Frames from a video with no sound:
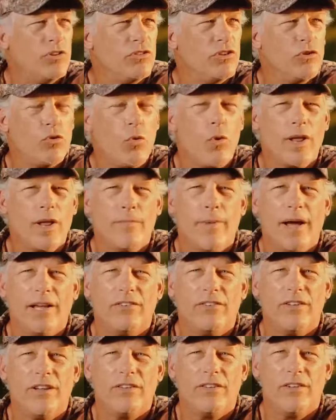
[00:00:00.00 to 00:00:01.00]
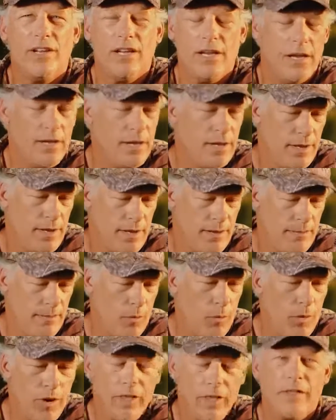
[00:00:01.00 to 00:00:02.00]
It's a 20 by 60,
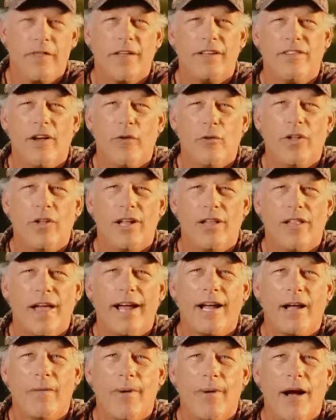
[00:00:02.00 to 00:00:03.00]
but one of the things I really like